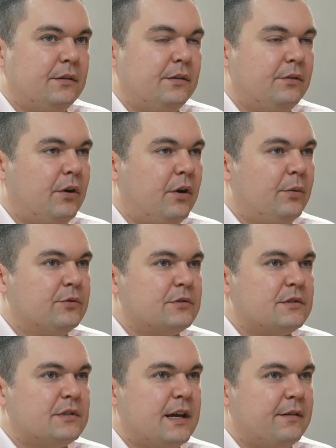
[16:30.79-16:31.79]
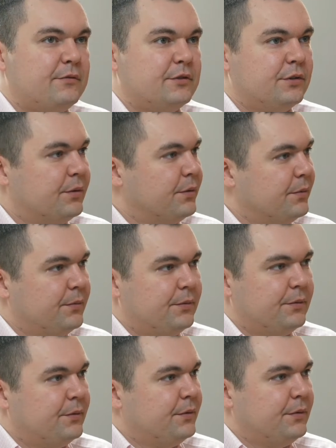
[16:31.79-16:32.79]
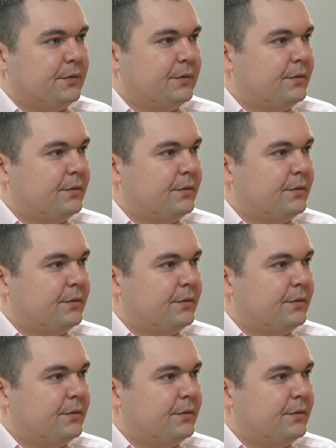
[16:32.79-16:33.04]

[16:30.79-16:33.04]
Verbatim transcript: you almost have to do. You have to do.